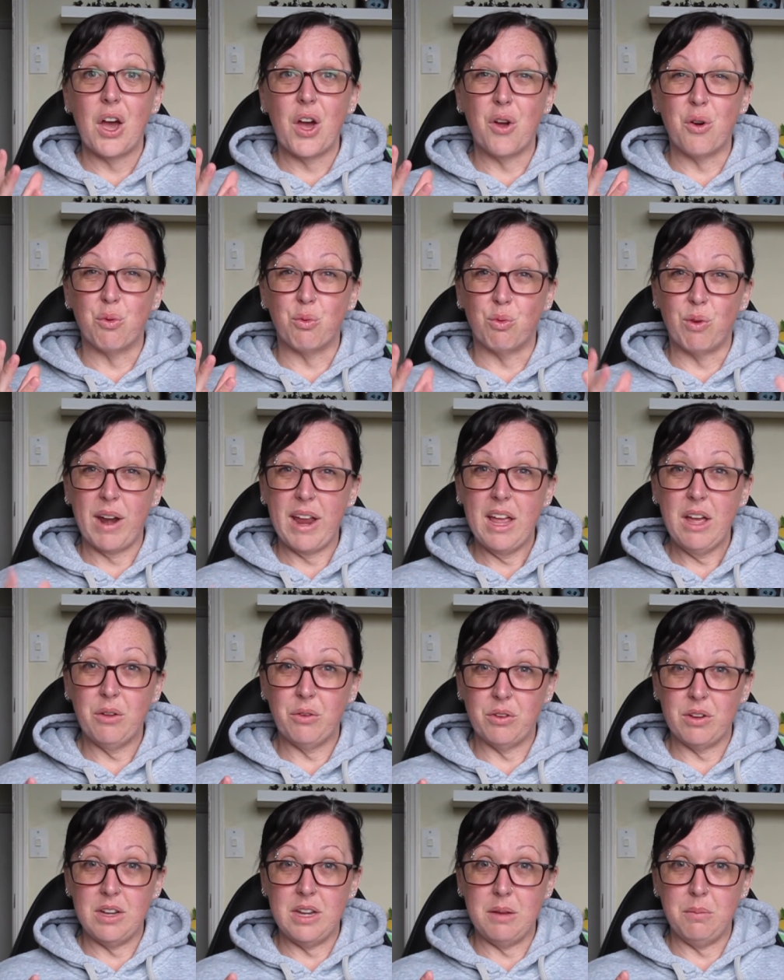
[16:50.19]

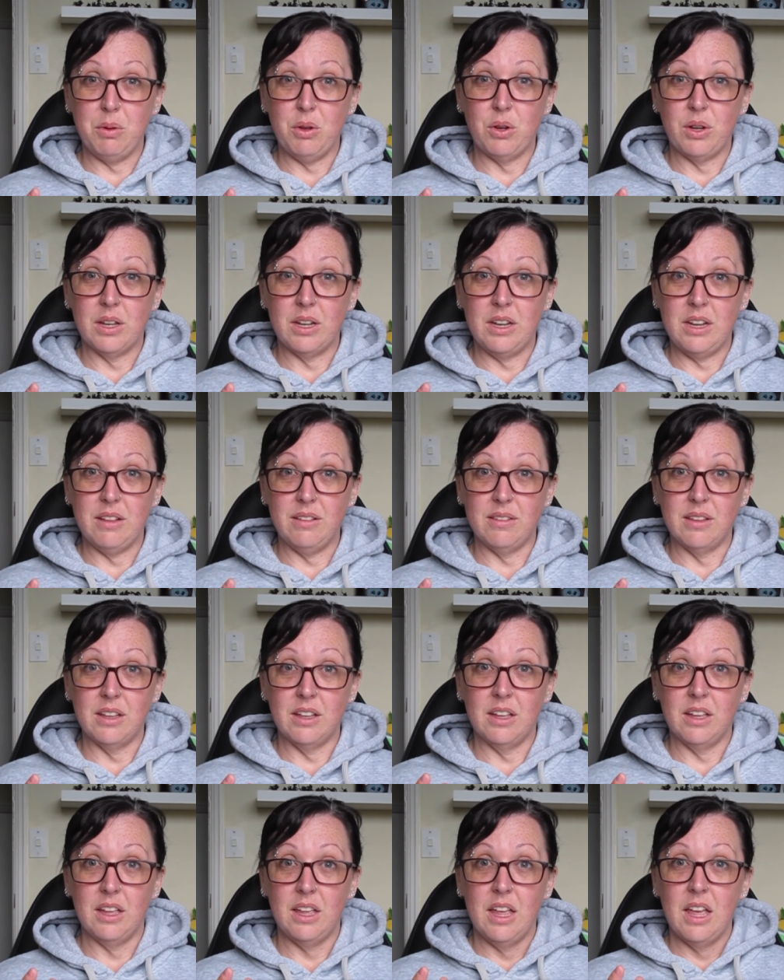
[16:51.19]
around
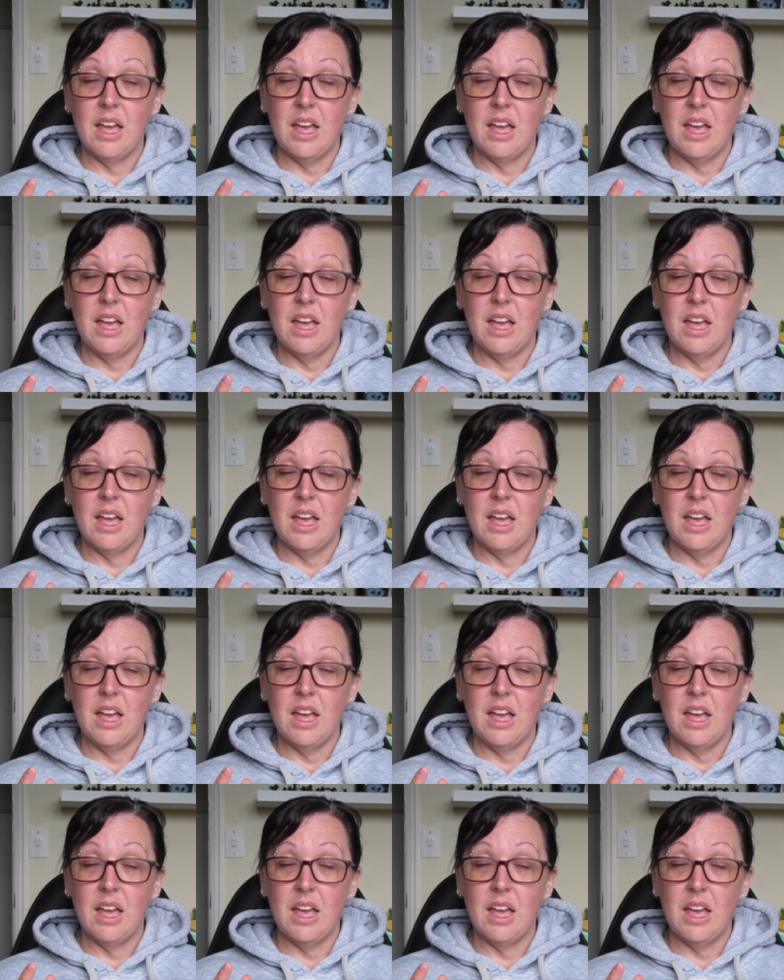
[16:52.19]
Nebuchadnezzar,